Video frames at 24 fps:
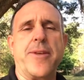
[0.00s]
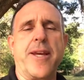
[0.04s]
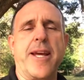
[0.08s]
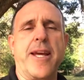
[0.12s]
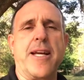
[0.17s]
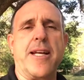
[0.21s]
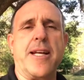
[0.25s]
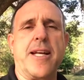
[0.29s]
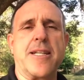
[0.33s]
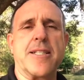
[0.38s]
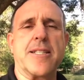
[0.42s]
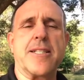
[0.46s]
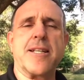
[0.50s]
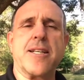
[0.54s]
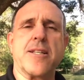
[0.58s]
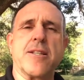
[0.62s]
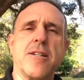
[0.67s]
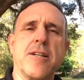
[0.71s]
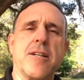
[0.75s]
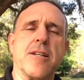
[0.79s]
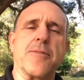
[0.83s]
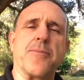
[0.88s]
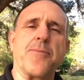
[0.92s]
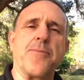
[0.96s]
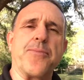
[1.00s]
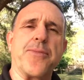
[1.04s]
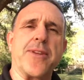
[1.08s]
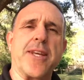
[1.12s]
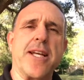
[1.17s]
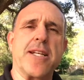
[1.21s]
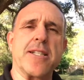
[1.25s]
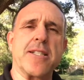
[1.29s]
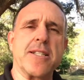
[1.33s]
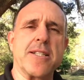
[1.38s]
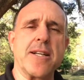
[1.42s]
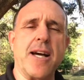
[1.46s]
And I said, look,
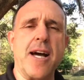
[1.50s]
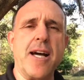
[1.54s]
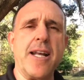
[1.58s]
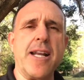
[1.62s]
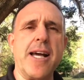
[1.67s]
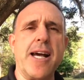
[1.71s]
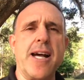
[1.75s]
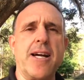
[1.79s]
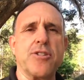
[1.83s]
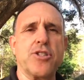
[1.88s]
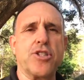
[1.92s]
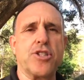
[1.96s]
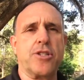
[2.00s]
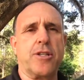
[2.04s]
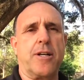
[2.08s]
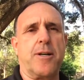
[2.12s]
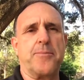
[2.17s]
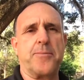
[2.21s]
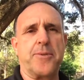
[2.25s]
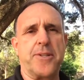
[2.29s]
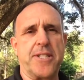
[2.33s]
it's not how sharp